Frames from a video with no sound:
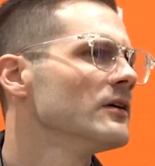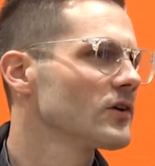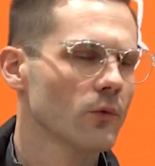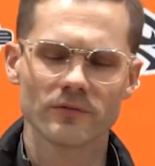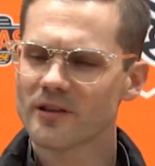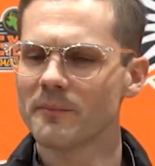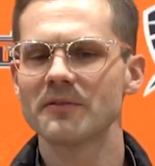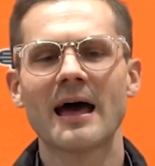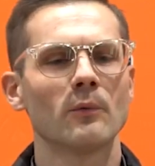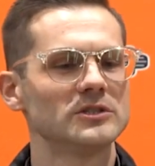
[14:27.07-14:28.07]
So some
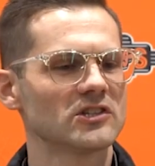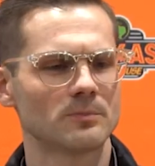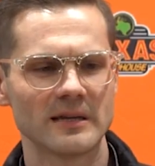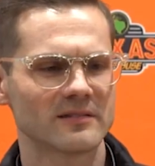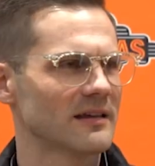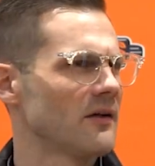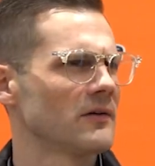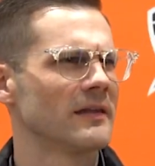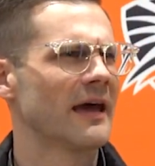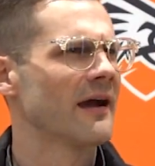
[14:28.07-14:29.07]
of that would just be
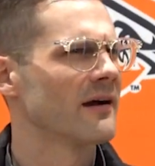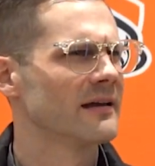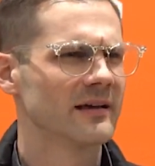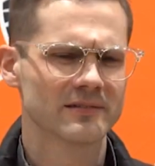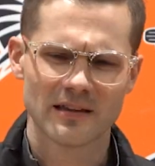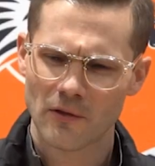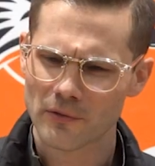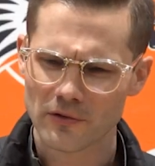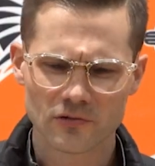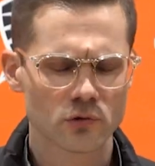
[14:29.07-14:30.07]
selling the area,
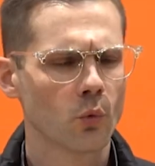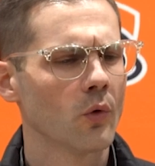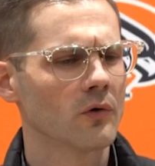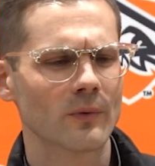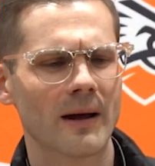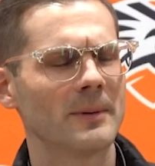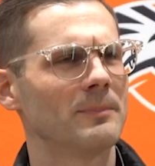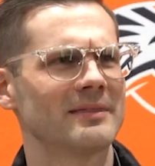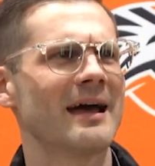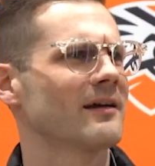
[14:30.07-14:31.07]
selling the school, right? I
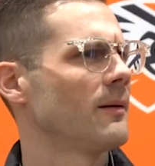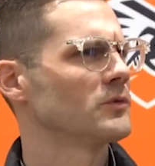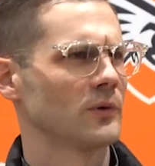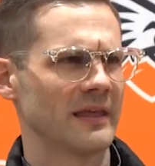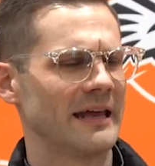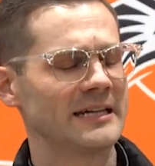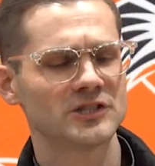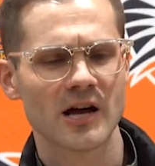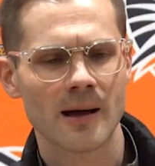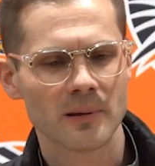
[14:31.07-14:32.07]
mean, but that comes with any
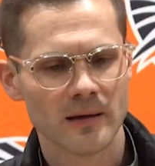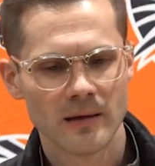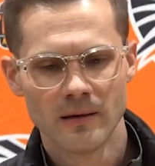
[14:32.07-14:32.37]
job.